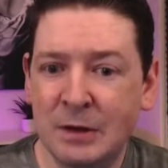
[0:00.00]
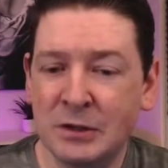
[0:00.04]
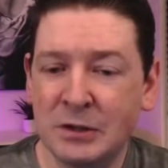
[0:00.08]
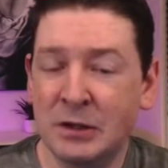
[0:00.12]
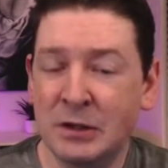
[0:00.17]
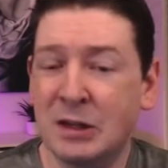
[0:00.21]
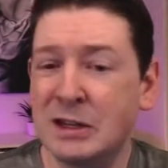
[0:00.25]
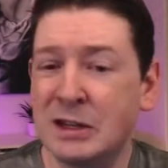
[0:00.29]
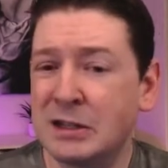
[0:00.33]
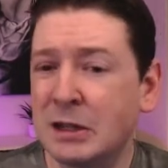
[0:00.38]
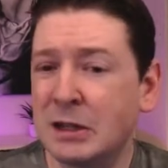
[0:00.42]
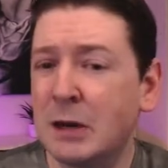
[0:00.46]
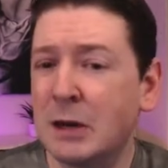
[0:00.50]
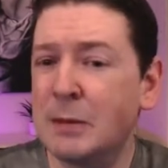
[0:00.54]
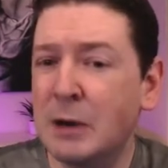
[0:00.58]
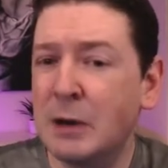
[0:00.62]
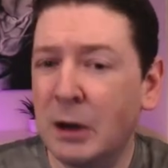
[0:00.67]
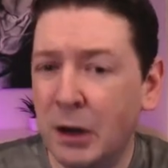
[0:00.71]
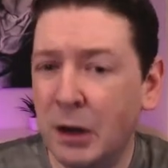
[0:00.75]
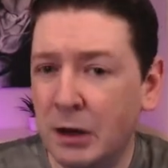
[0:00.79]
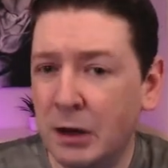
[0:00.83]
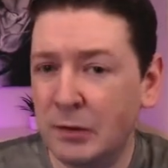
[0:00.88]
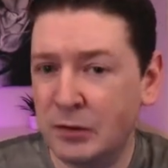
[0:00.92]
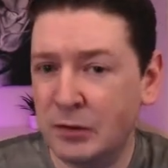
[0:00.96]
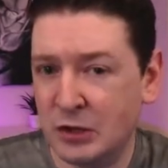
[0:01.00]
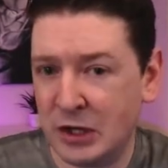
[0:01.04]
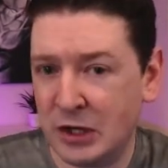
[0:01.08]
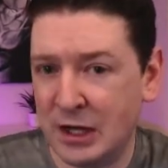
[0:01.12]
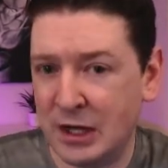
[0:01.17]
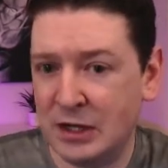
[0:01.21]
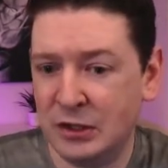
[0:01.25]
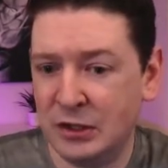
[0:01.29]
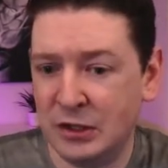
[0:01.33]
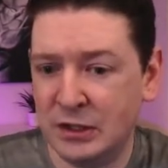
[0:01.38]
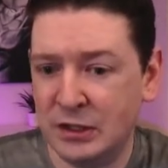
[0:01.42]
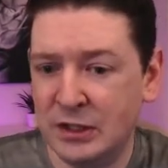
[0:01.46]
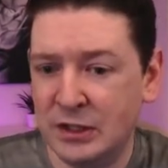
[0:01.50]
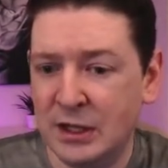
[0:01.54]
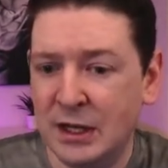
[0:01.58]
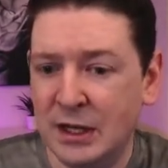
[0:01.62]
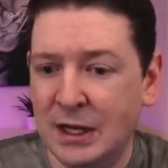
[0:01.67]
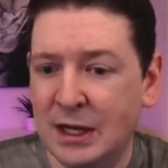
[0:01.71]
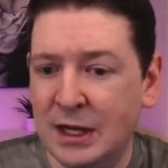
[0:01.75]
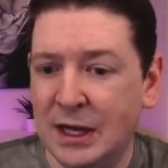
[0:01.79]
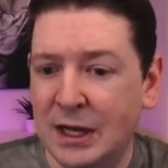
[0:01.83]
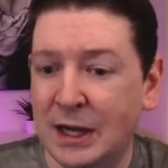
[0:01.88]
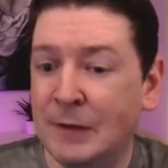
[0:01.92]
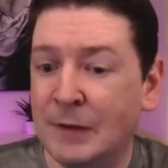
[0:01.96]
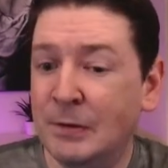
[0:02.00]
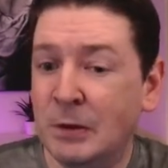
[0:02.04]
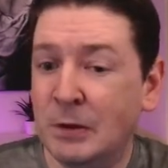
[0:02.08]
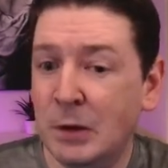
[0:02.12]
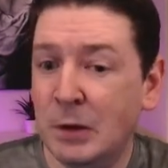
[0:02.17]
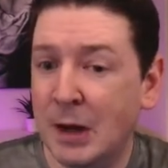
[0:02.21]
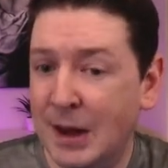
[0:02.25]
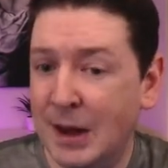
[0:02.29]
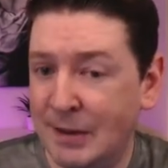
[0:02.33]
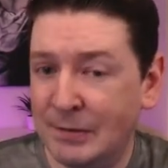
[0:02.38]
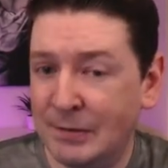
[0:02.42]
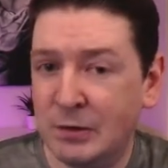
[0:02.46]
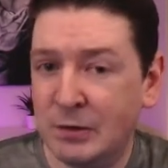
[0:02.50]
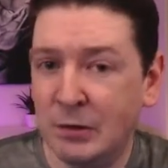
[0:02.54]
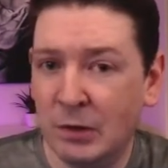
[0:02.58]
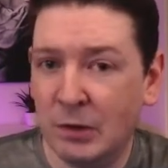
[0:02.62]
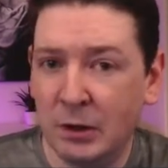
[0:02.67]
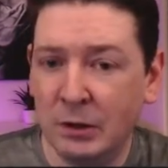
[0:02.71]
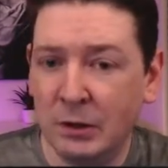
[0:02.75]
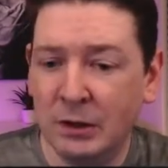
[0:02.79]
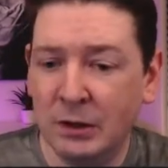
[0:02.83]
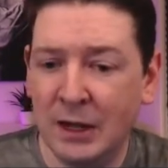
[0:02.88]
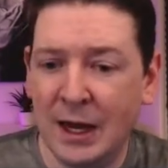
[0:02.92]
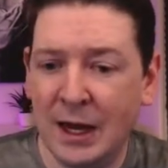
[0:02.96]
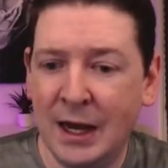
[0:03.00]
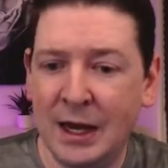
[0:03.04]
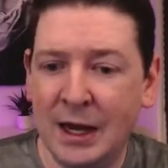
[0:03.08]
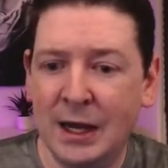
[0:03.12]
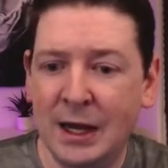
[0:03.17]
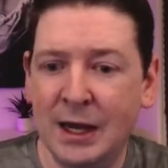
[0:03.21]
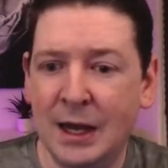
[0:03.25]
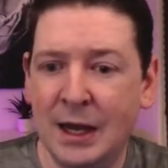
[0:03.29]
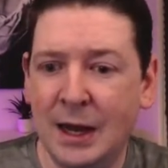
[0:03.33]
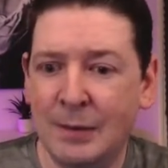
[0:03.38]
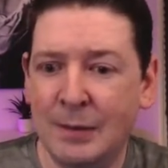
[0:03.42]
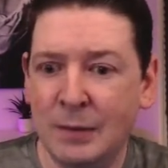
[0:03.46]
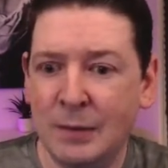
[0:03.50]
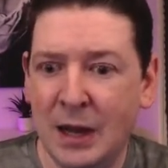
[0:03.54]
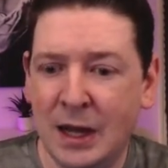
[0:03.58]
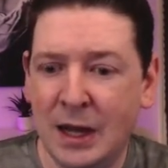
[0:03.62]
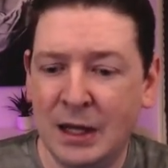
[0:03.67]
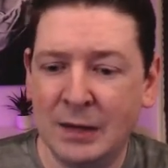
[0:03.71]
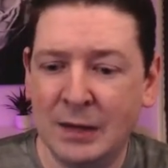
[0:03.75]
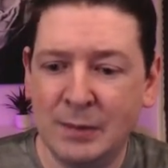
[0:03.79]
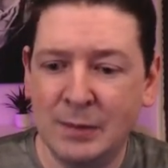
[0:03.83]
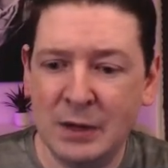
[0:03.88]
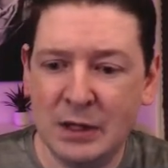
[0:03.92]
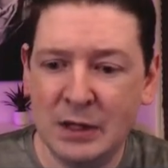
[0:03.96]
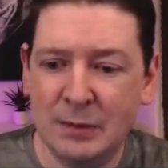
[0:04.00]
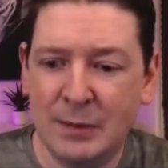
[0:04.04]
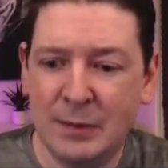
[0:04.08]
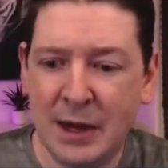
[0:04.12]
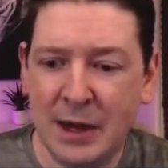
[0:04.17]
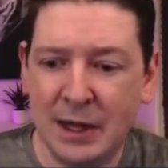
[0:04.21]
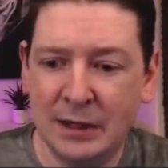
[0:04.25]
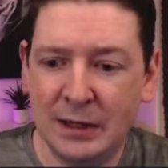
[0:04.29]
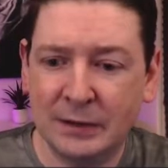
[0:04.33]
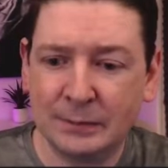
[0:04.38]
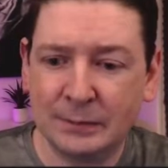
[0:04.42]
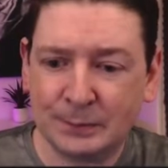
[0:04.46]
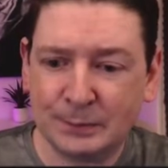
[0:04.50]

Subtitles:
So there's going to be a lot of changes if you have to roll a commit back.